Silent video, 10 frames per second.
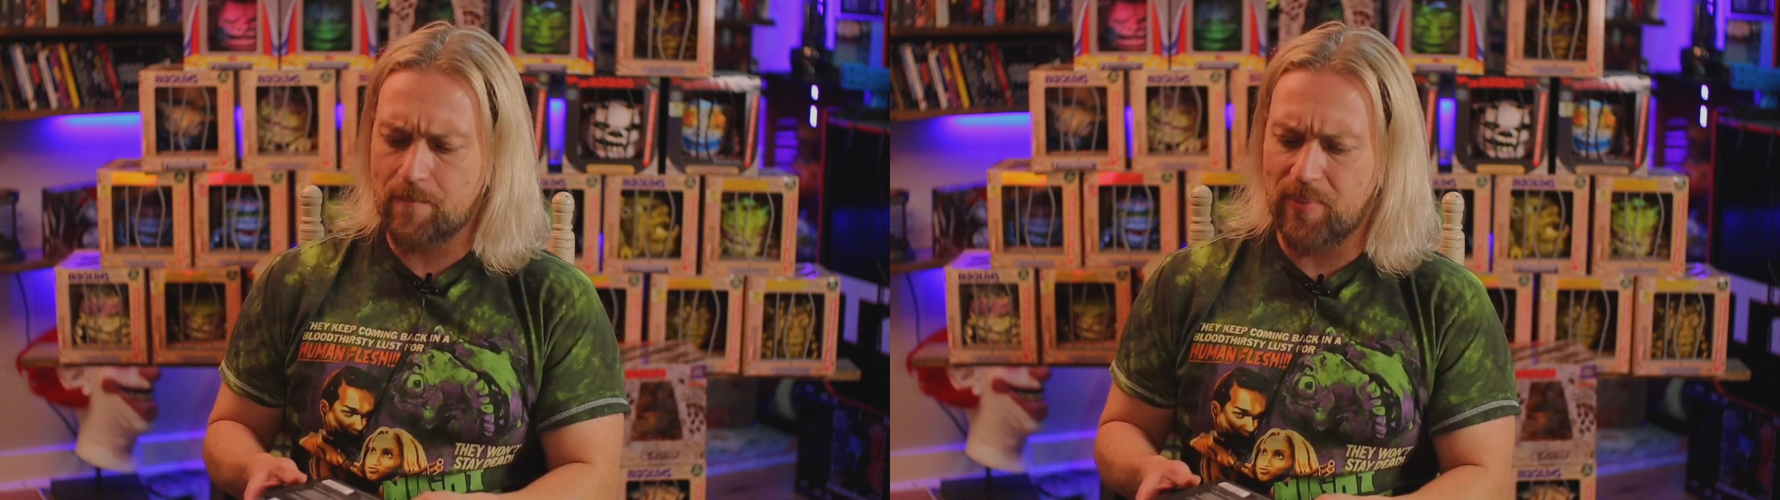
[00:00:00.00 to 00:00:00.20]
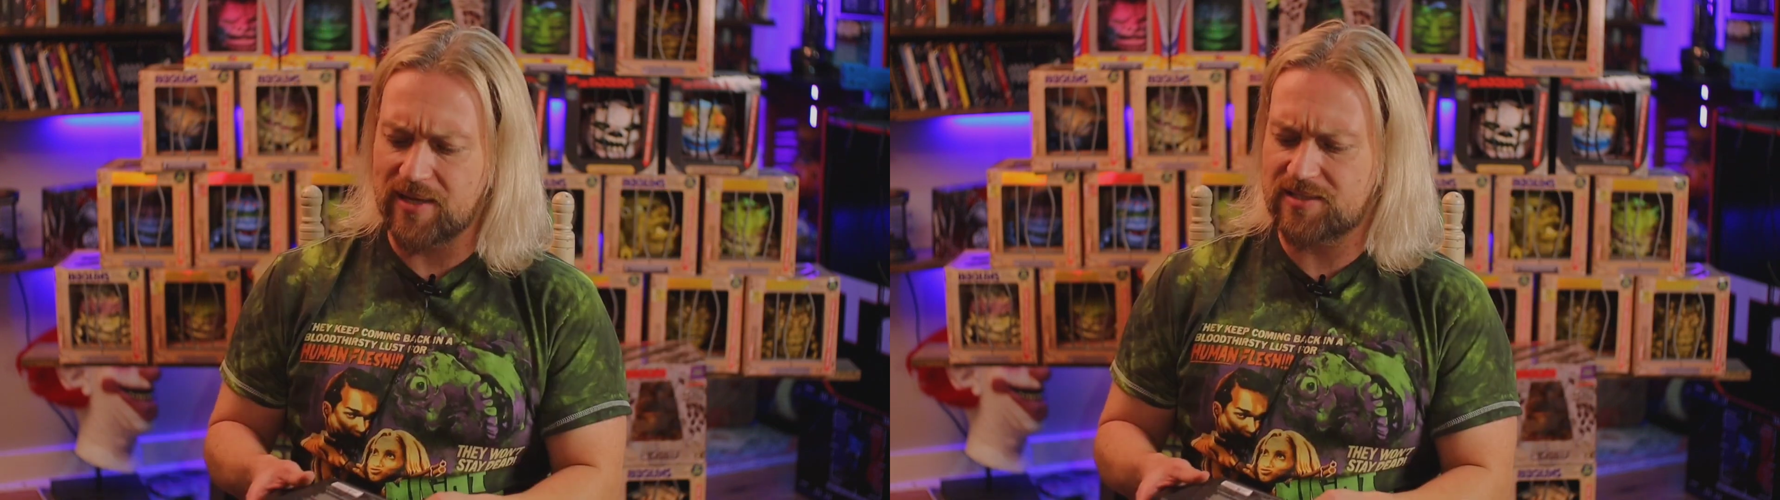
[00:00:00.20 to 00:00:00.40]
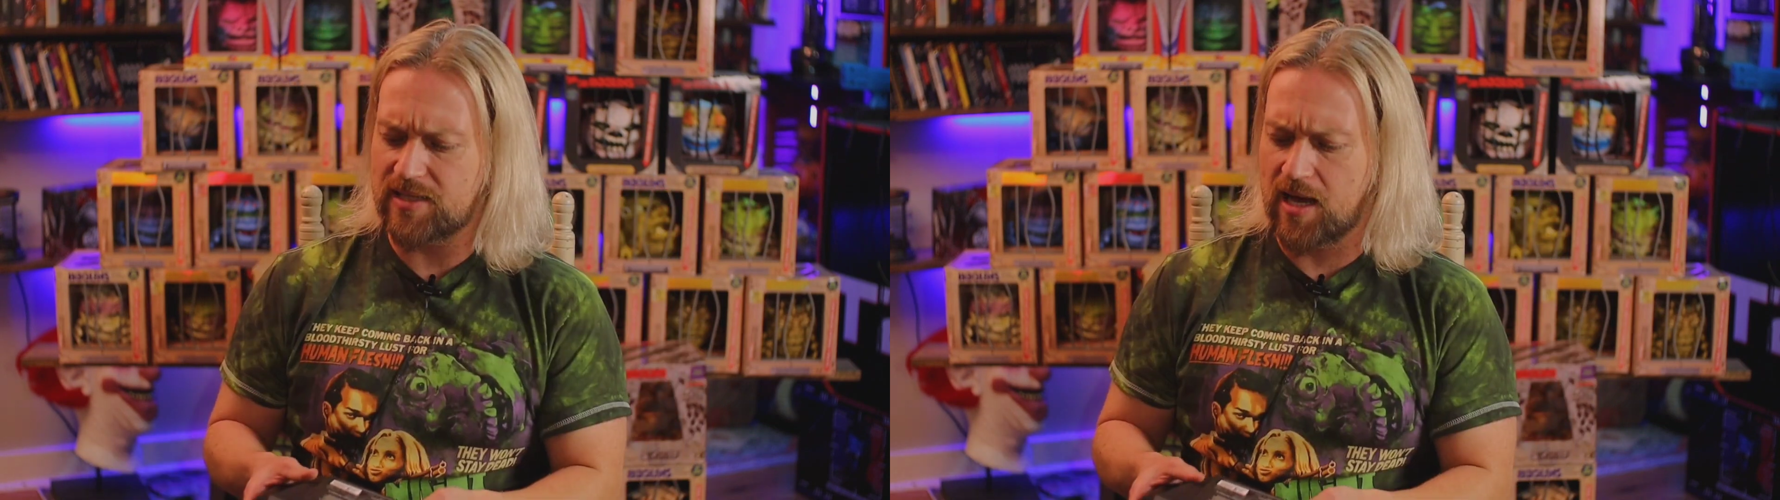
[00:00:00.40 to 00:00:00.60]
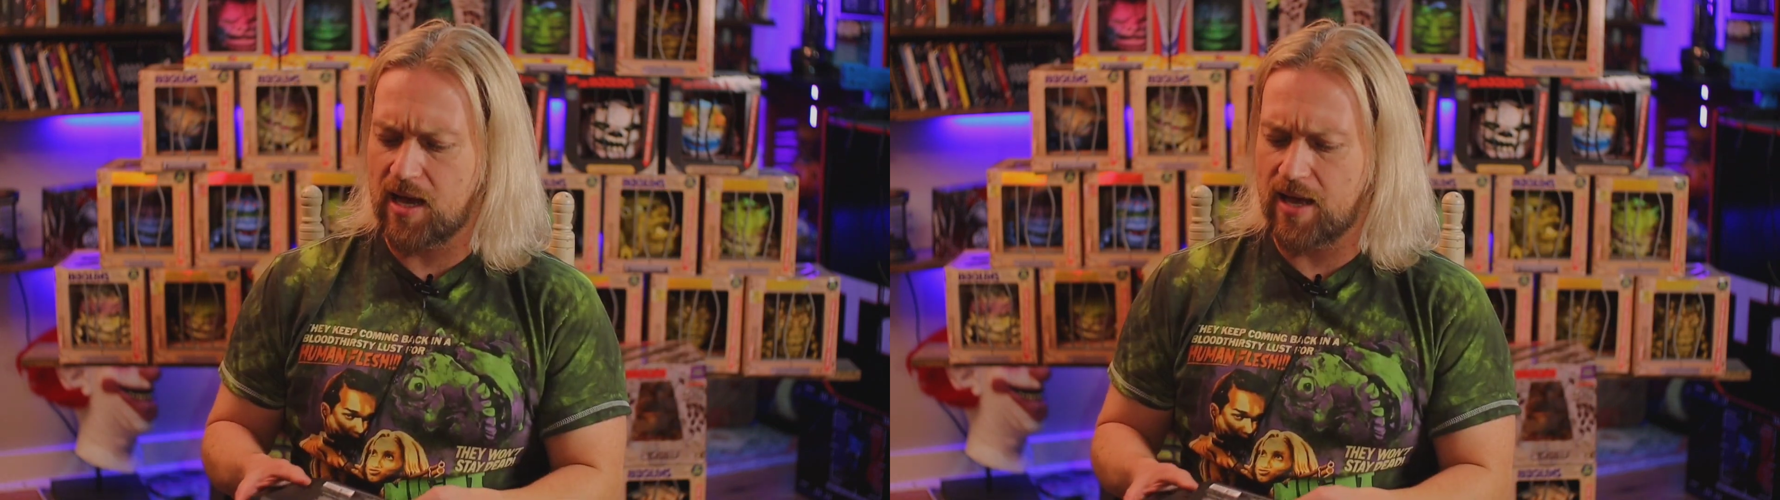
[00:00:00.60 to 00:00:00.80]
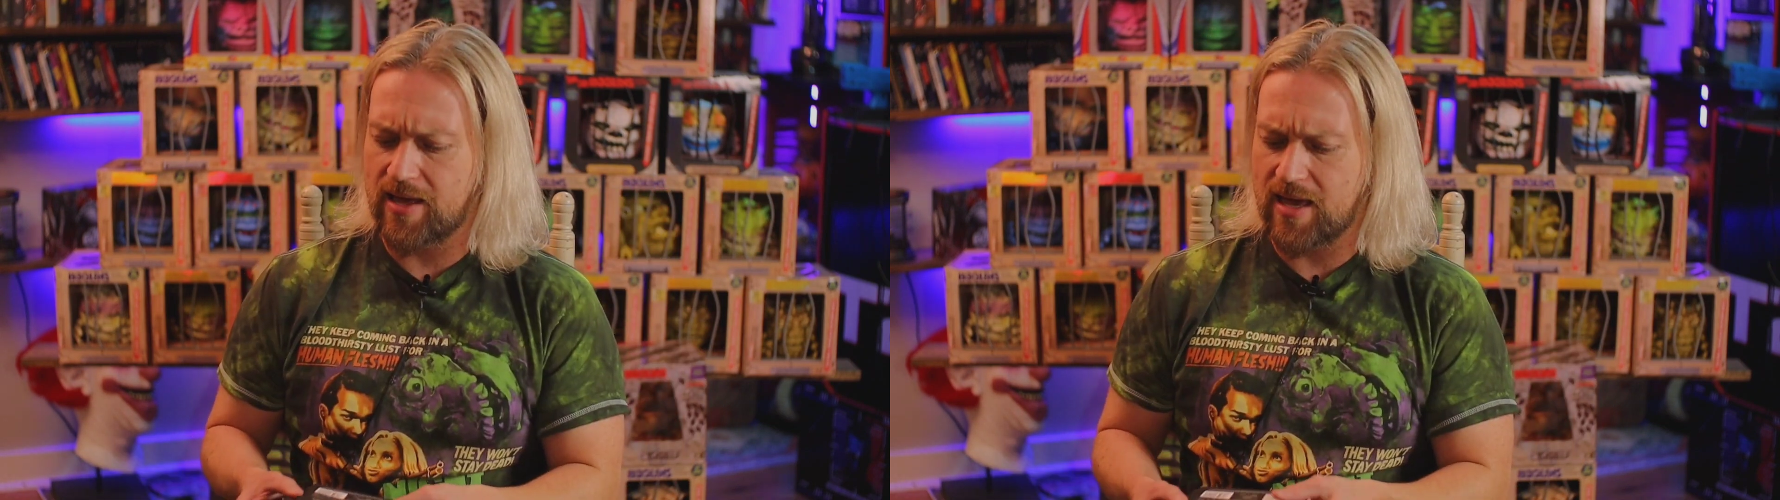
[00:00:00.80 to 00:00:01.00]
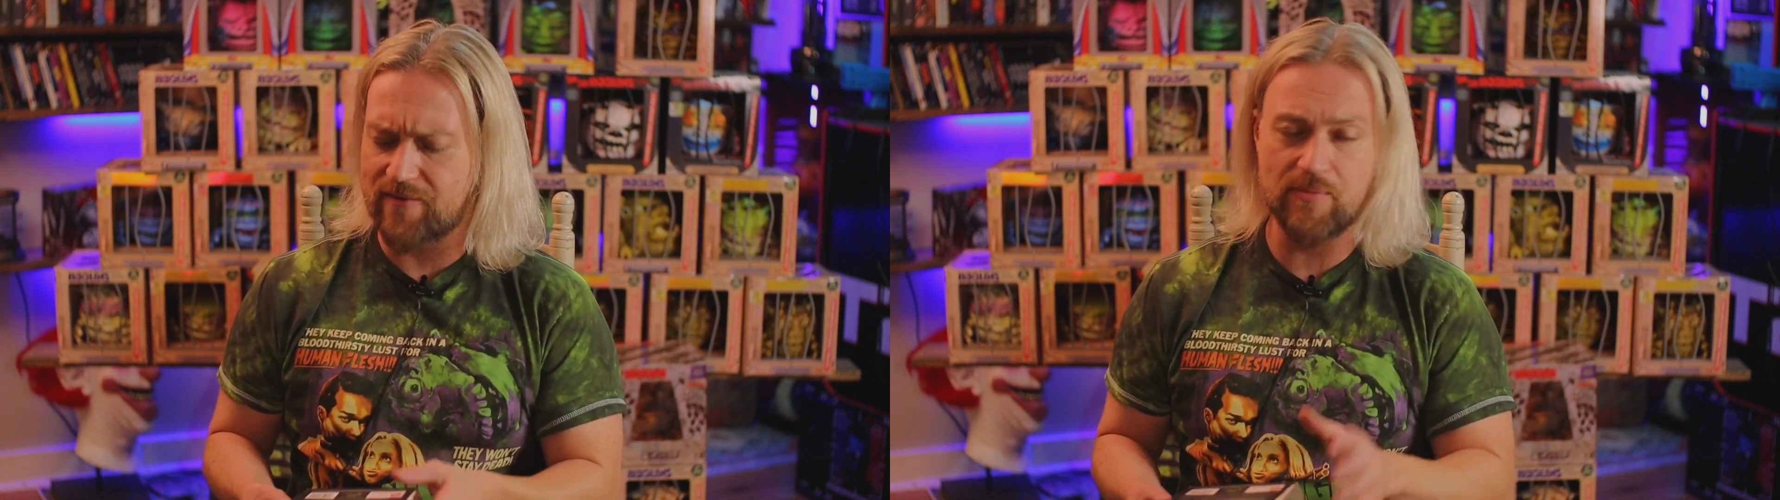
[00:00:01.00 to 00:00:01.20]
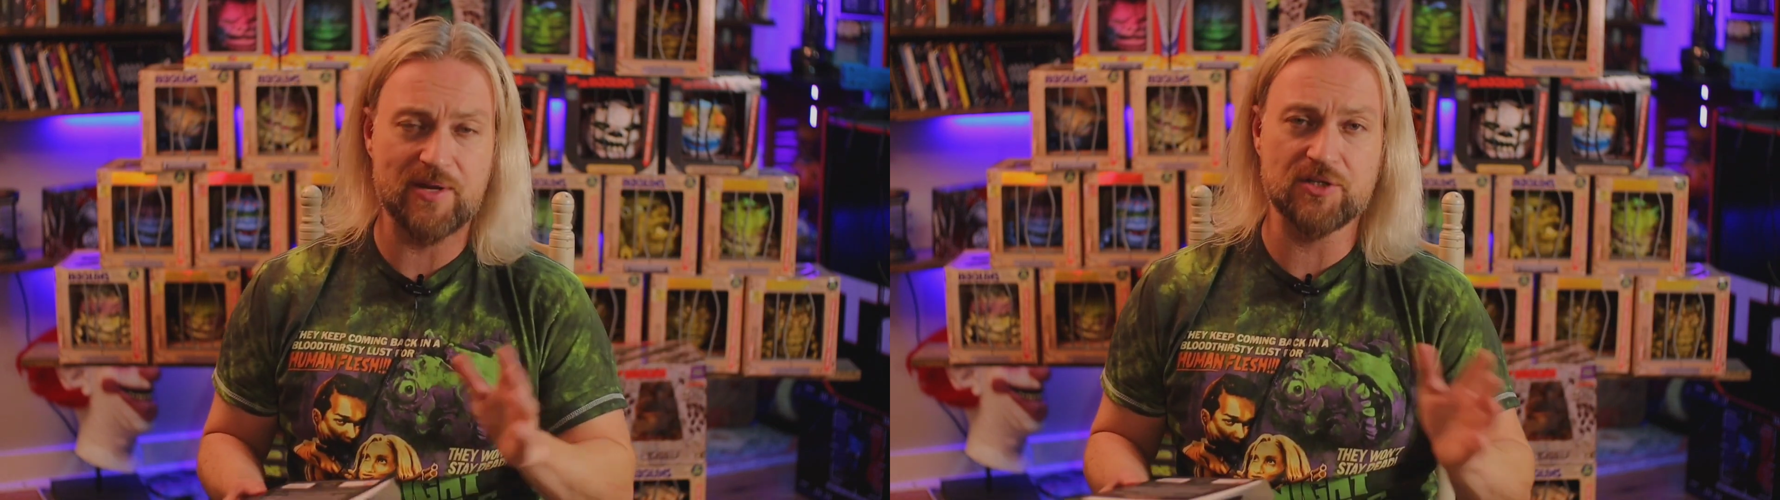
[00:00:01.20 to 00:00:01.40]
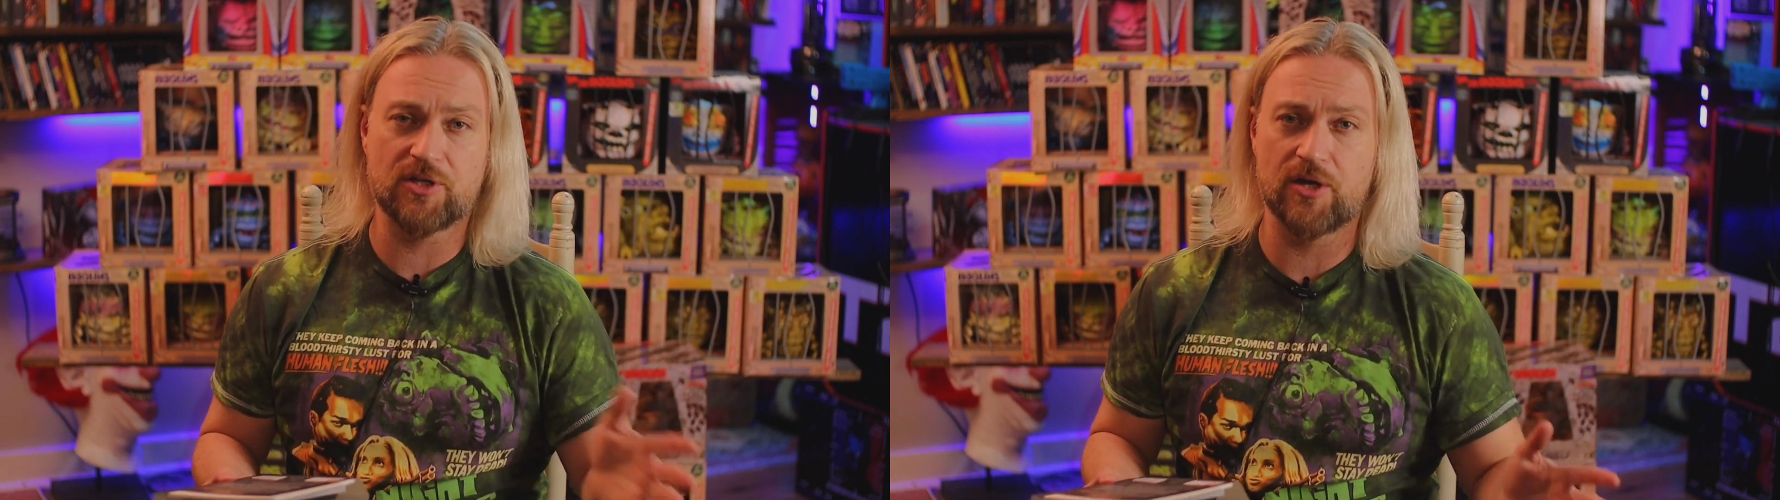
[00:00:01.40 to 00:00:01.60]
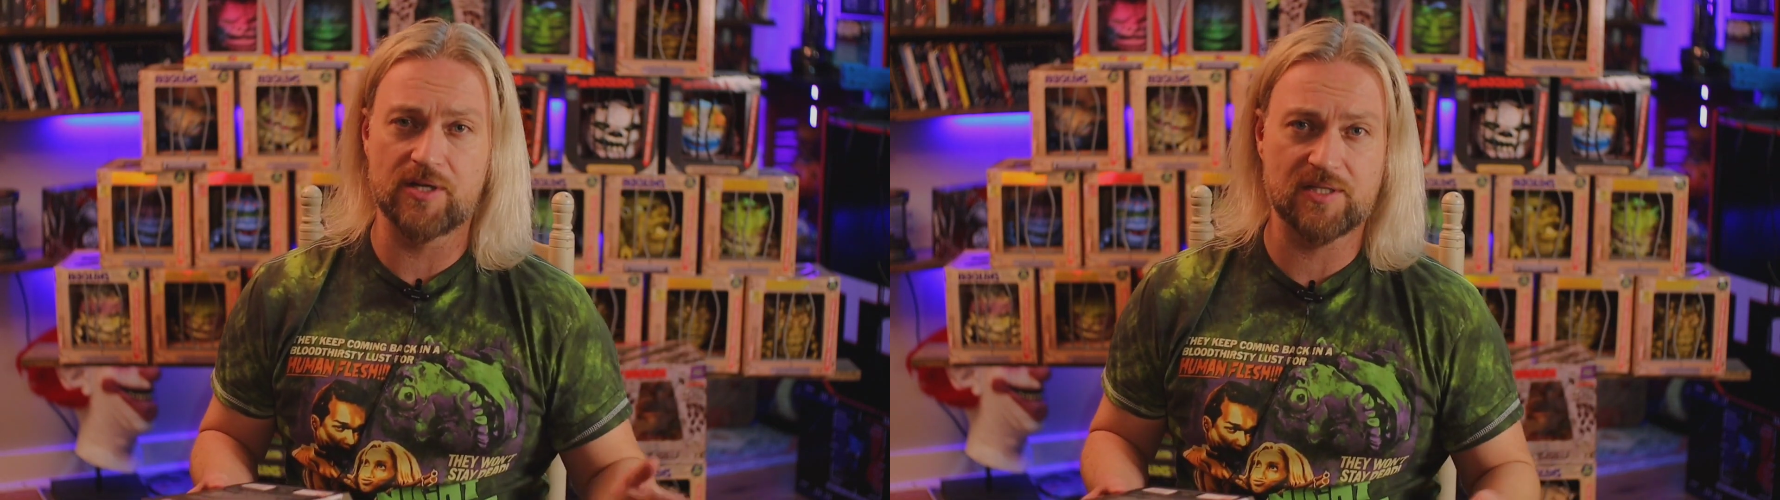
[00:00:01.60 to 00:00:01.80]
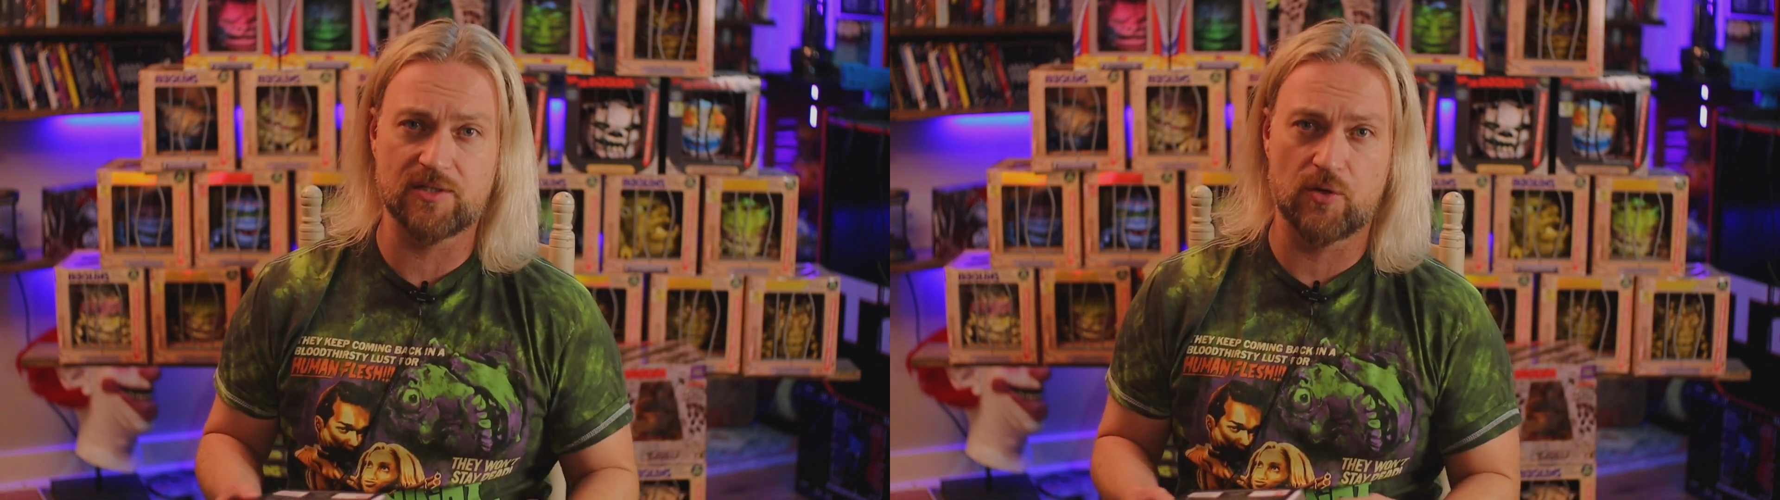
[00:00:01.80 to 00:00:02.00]
but uh, every bit as good
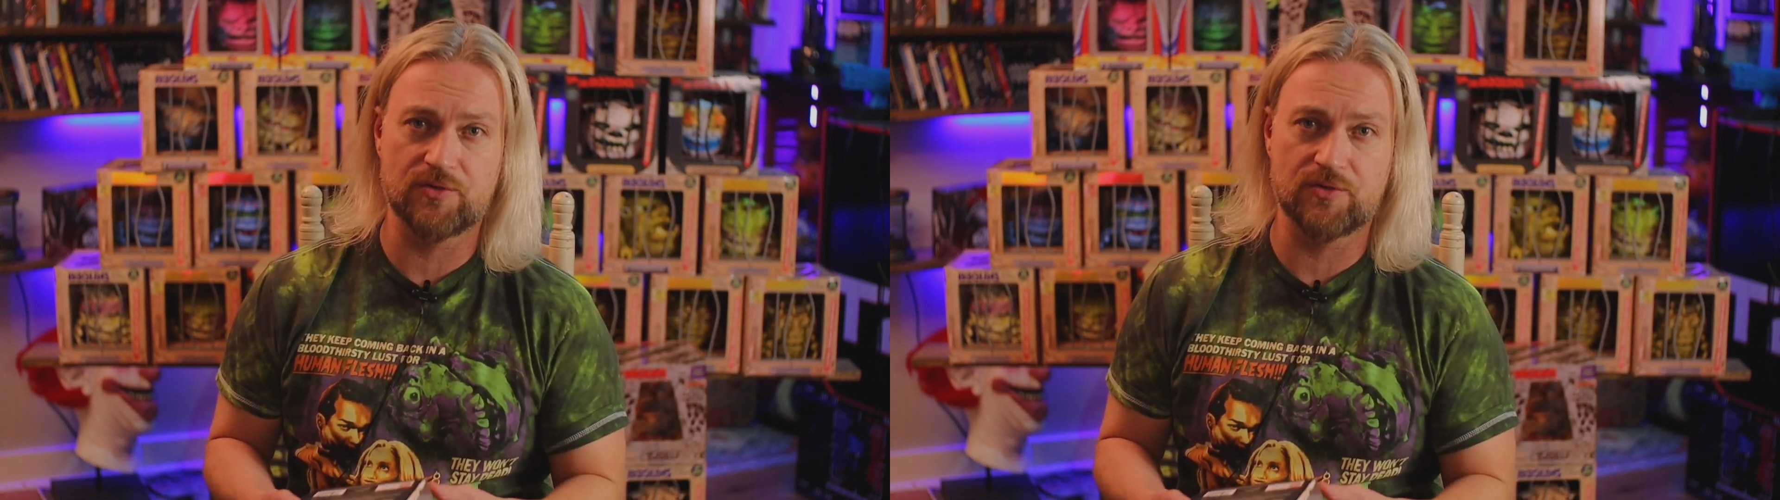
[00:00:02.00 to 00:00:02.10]
as his